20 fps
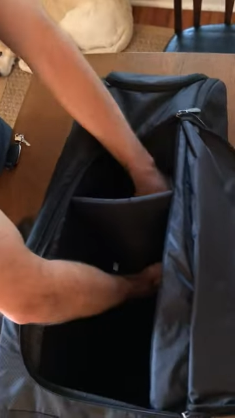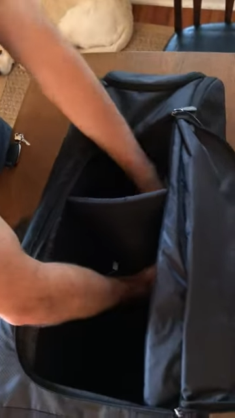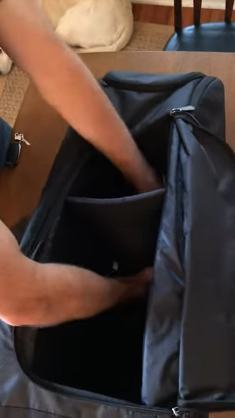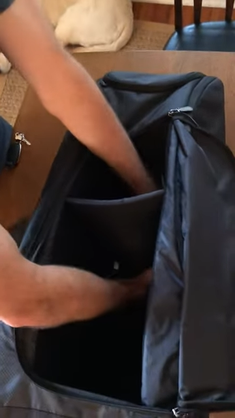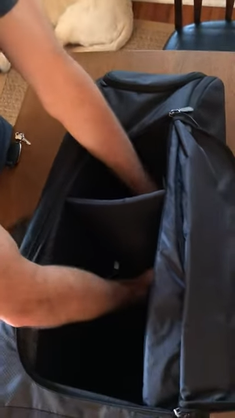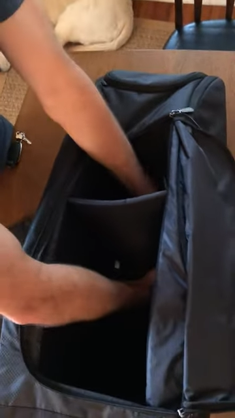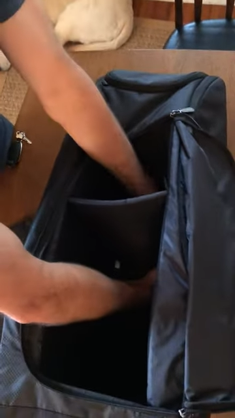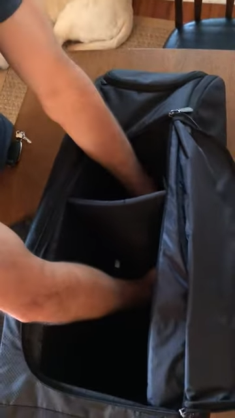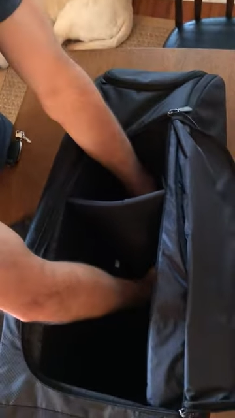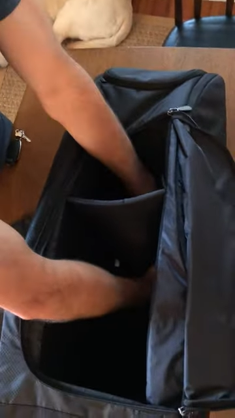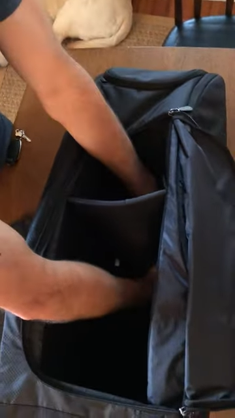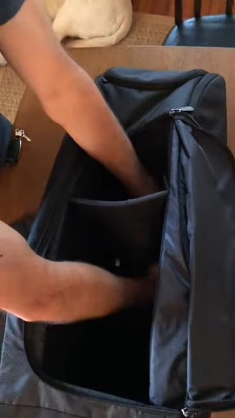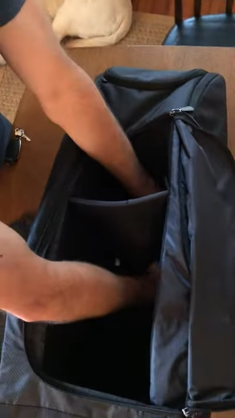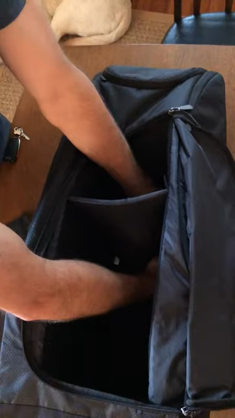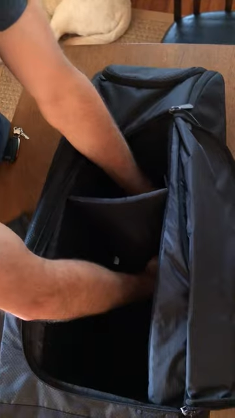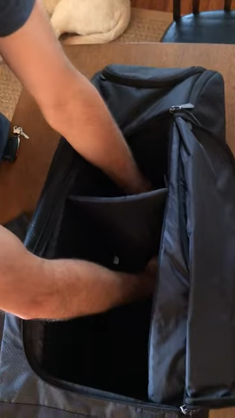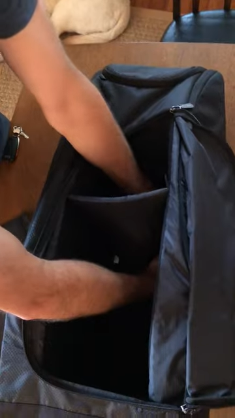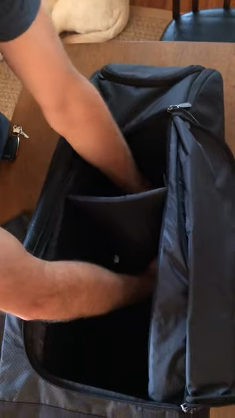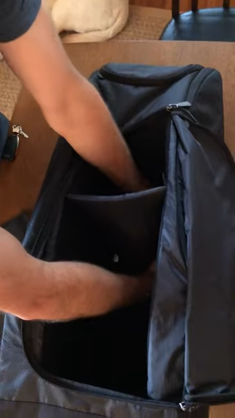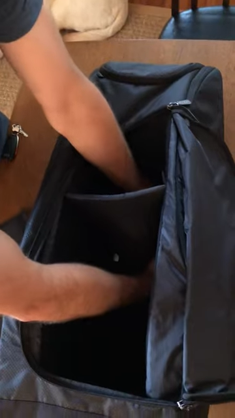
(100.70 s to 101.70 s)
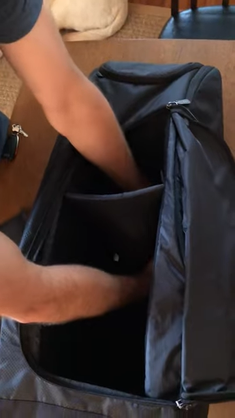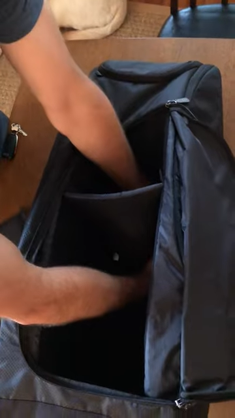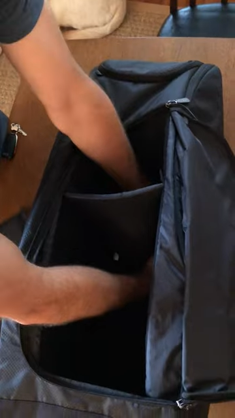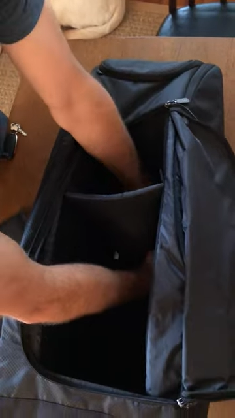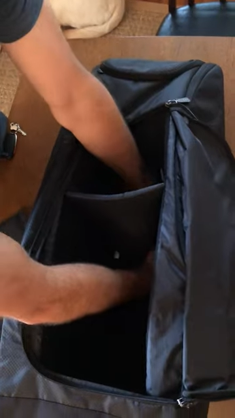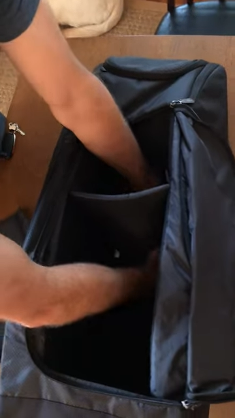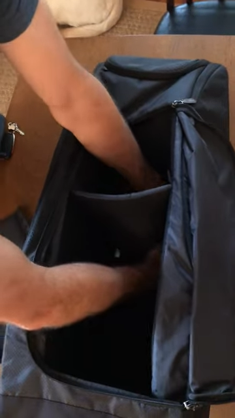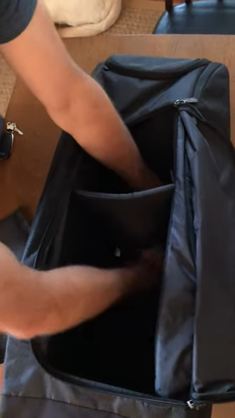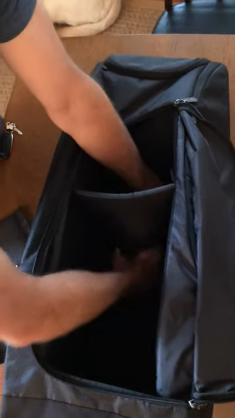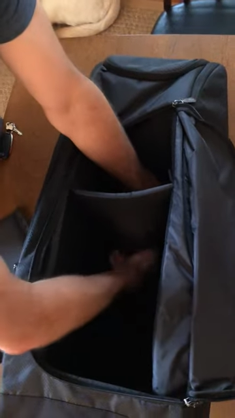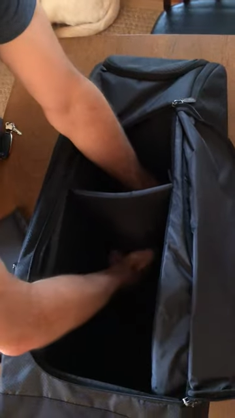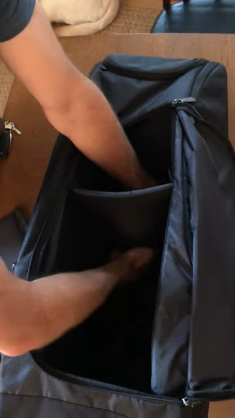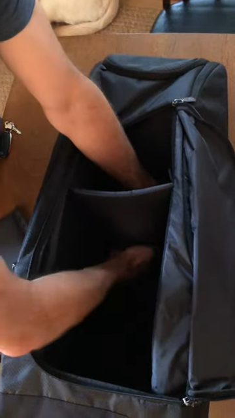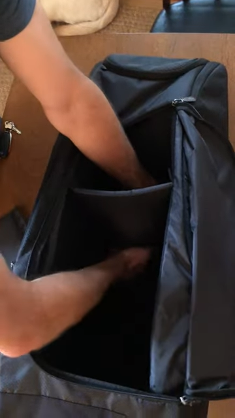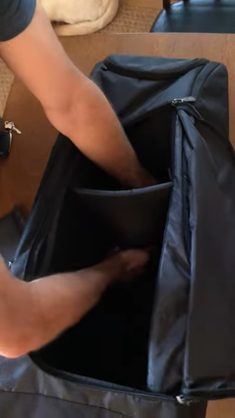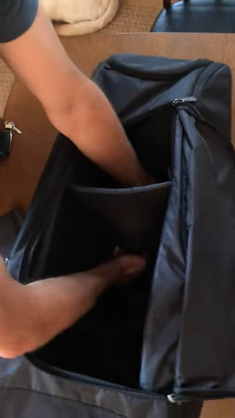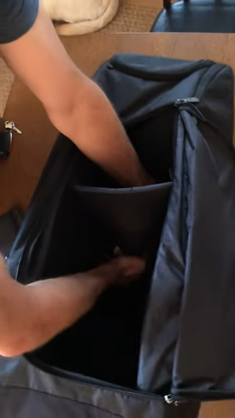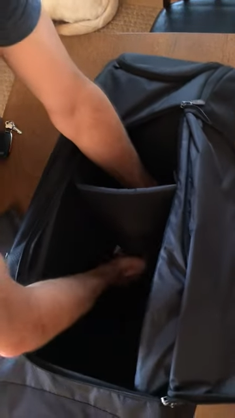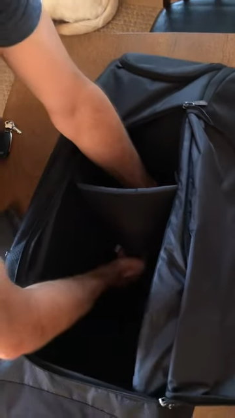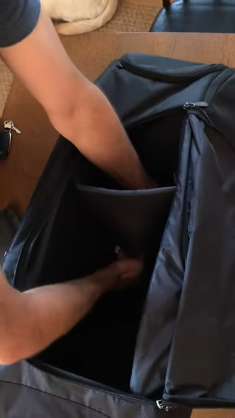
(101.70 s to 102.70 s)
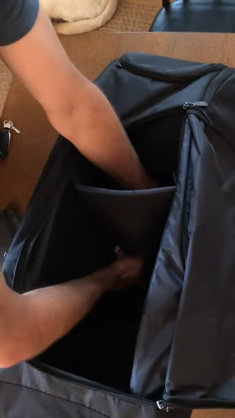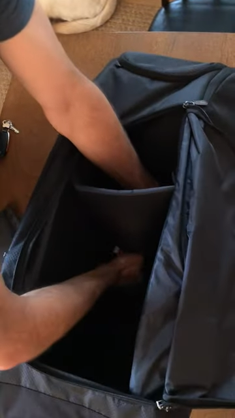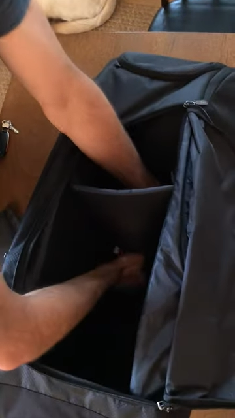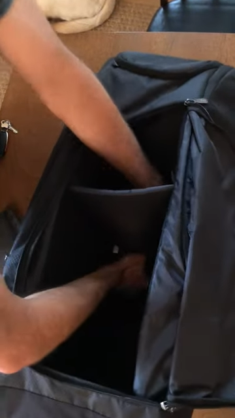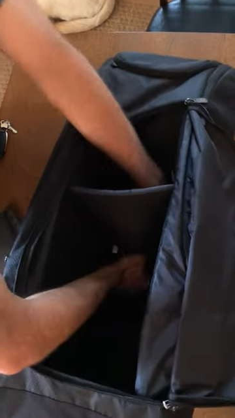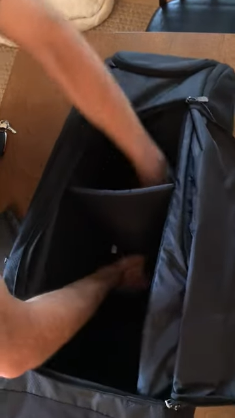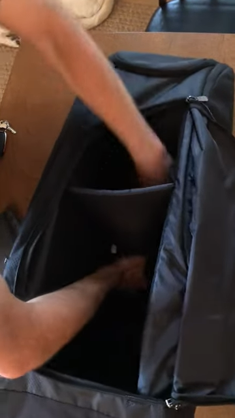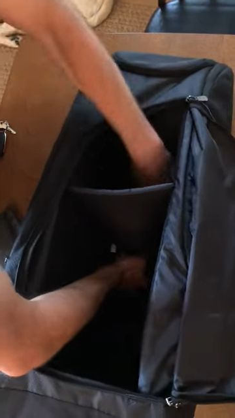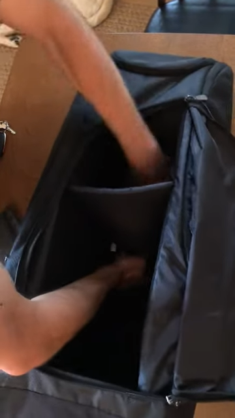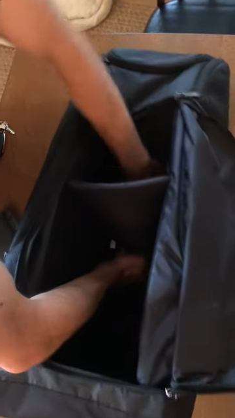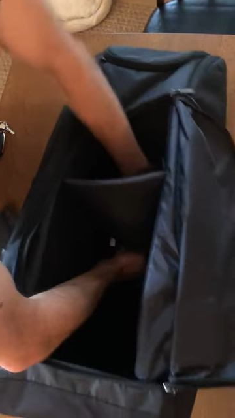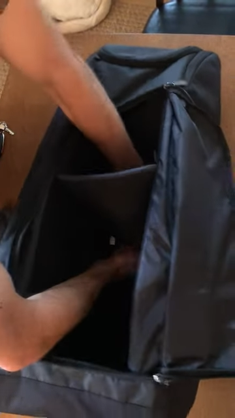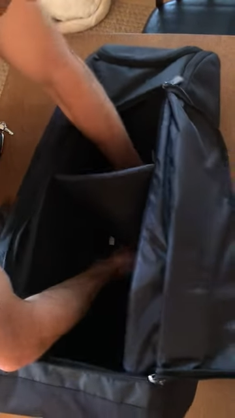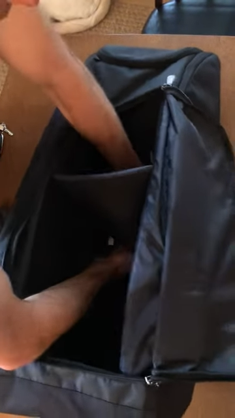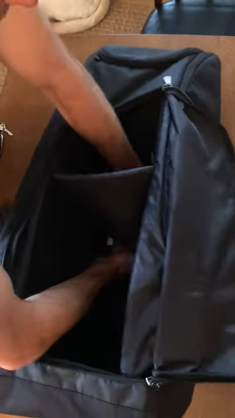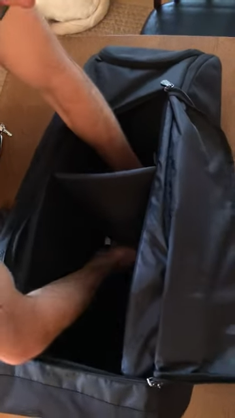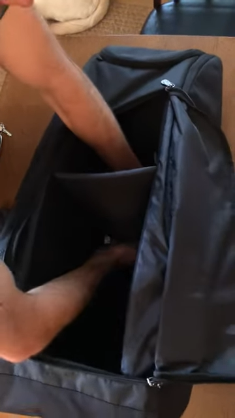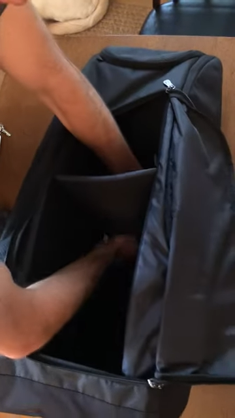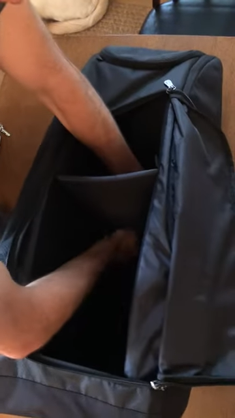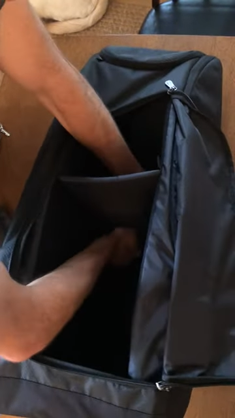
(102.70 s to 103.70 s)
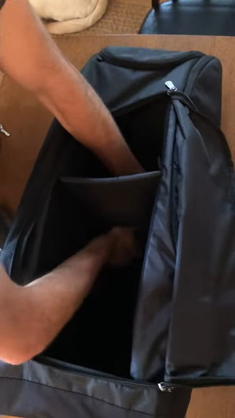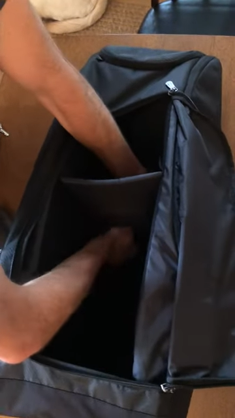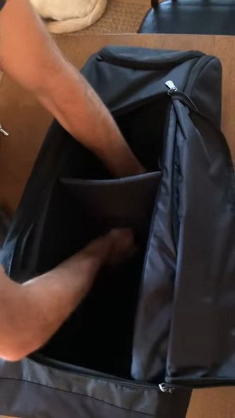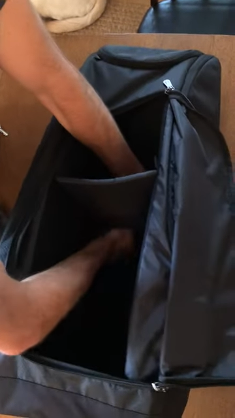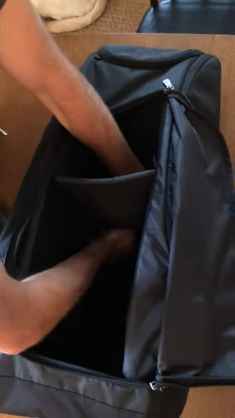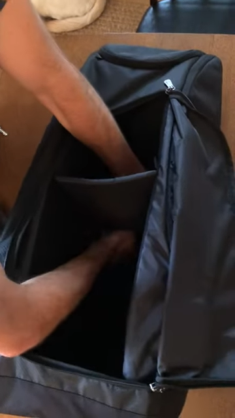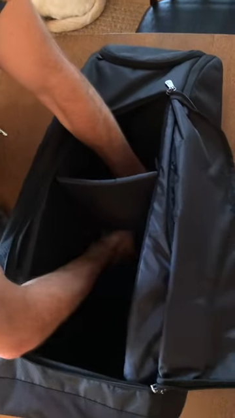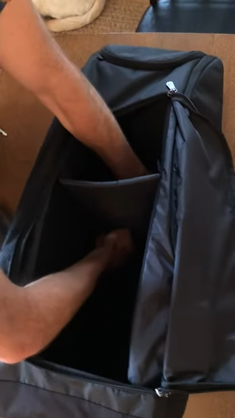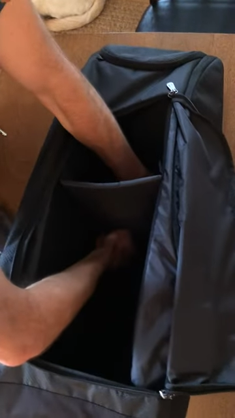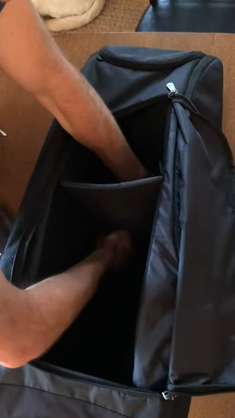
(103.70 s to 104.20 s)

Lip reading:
No face is visible, so there are no lips to read.